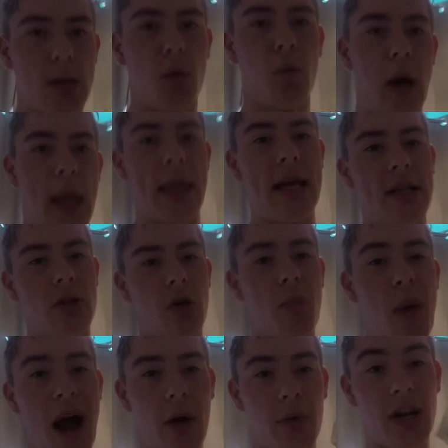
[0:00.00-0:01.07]
Where these are a
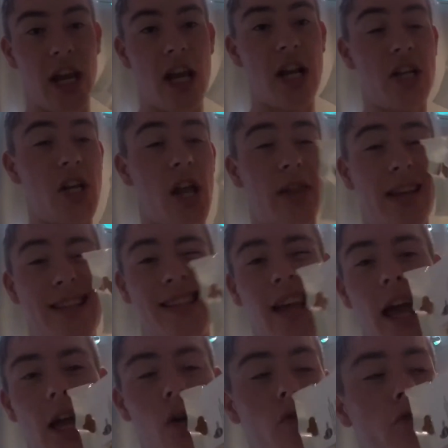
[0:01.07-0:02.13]
pound each, and this is
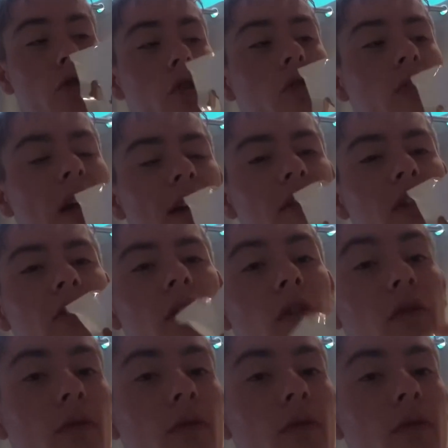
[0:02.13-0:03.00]
800 altogether, so